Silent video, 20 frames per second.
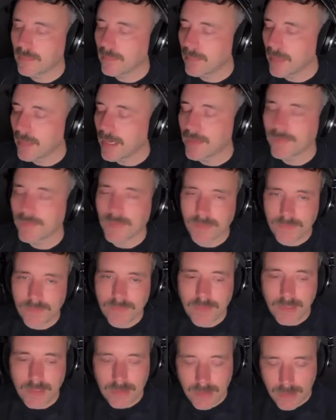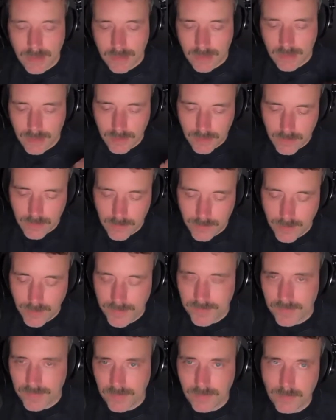as I said, like the
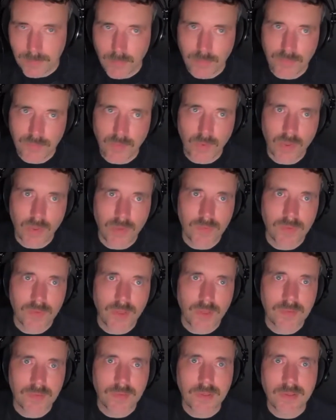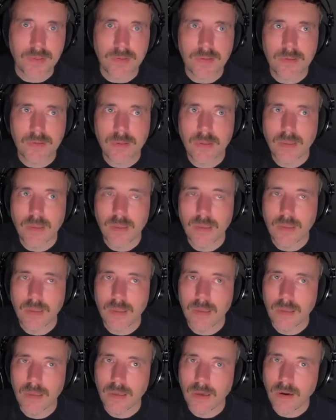best portfolios out there
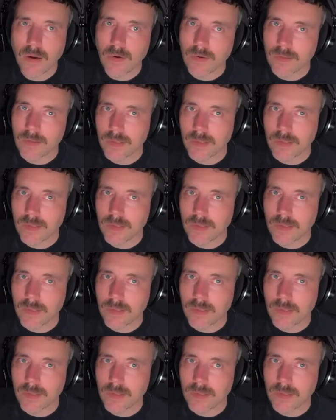aren't